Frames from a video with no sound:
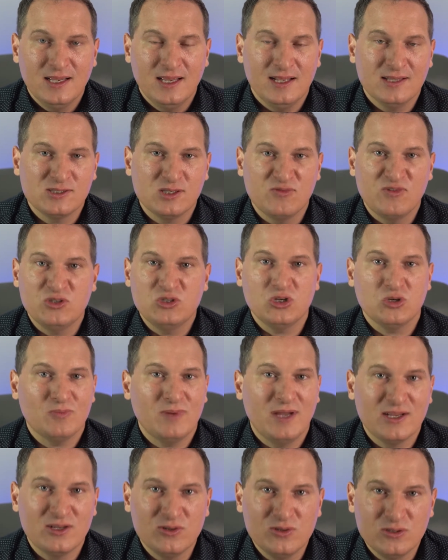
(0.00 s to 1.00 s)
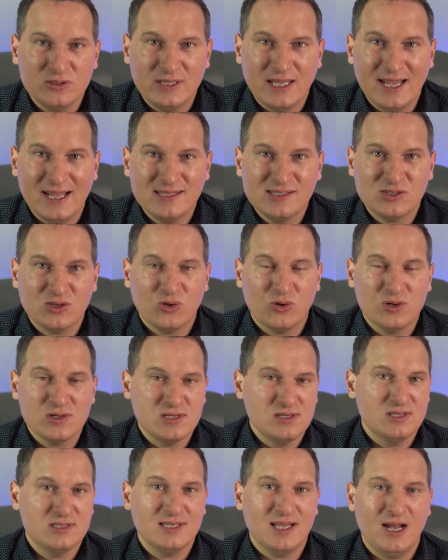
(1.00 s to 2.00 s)
And so if you took my Google Ads course
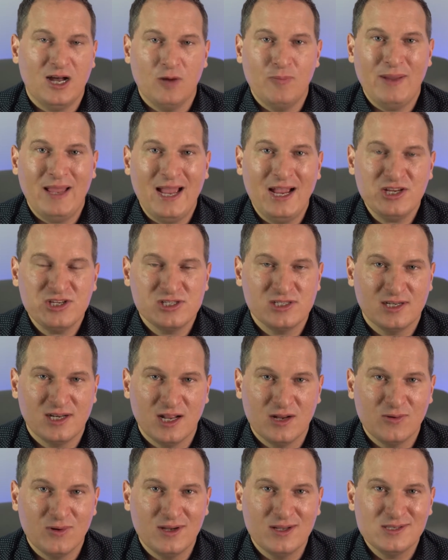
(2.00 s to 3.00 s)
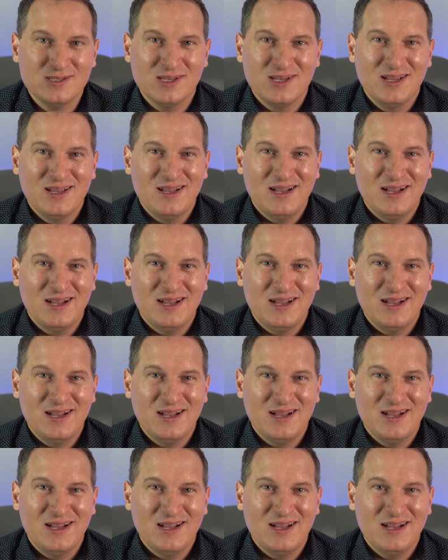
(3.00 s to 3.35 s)
and you saw how passionate I was,